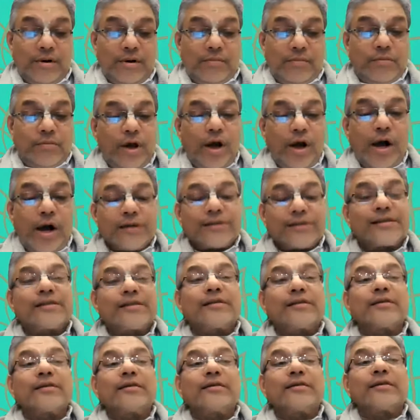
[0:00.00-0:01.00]

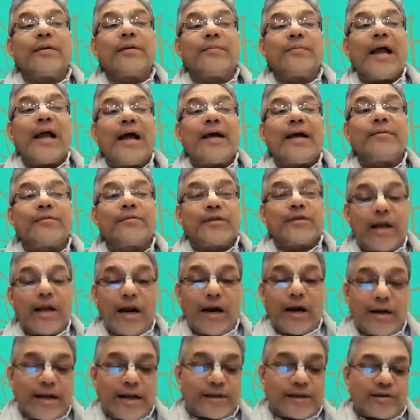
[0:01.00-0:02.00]
because sometimes there
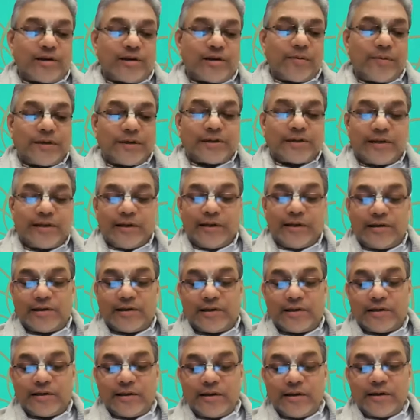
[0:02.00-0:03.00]
are
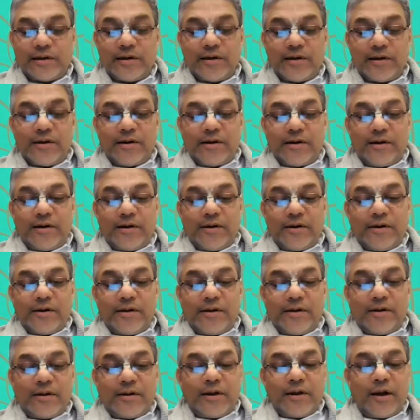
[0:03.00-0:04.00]
discrepancies,
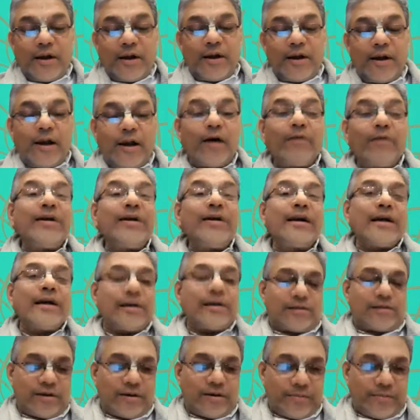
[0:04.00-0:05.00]
uh, loving
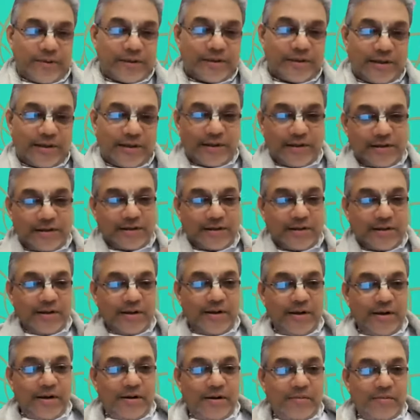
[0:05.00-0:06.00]
discrepancies
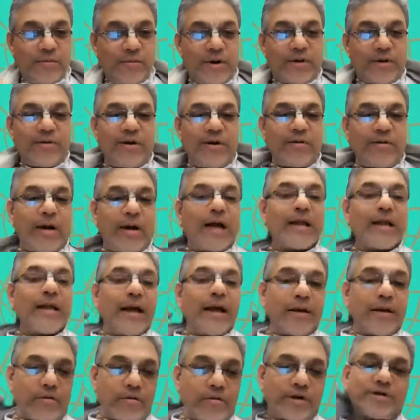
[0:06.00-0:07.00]
between Radha
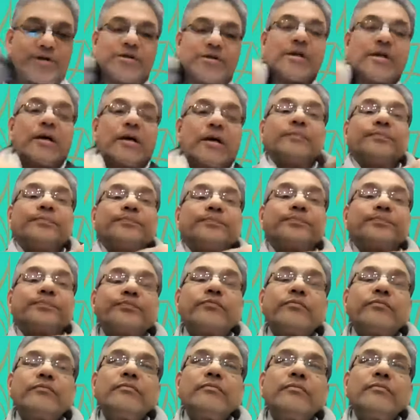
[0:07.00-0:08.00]
and Krishna.
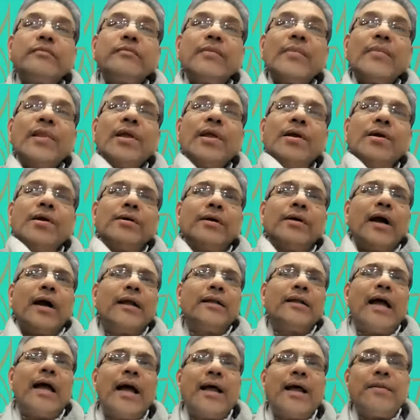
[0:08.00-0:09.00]

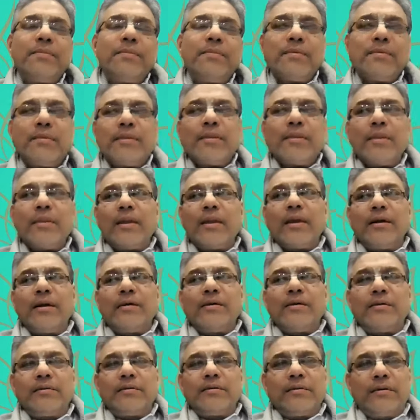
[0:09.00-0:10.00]
And then,
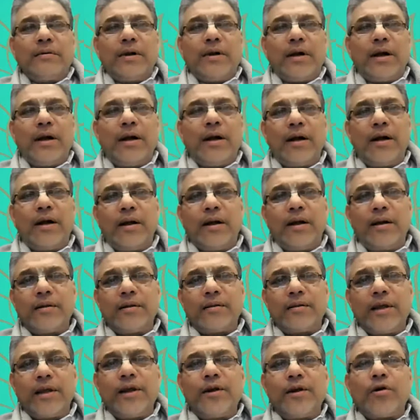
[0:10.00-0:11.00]
uh,
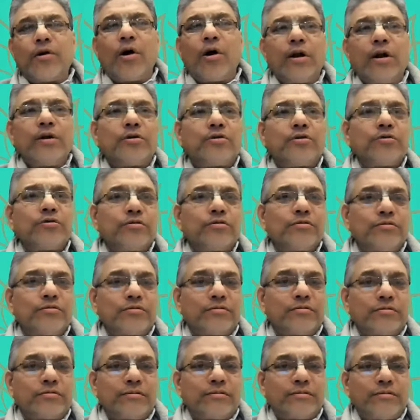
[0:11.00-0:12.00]
in order
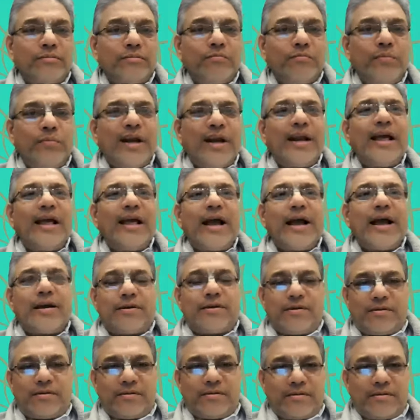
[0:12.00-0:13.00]
to
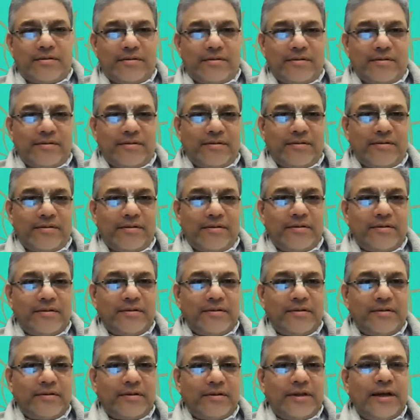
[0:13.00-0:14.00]
mediate
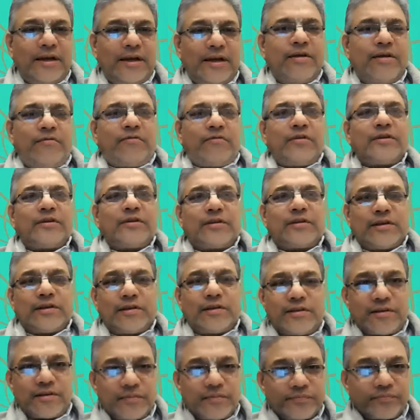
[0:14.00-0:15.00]
the
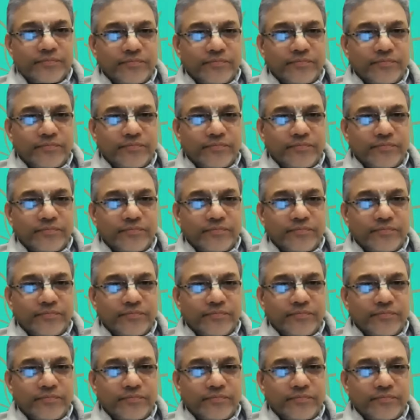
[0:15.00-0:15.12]
differences,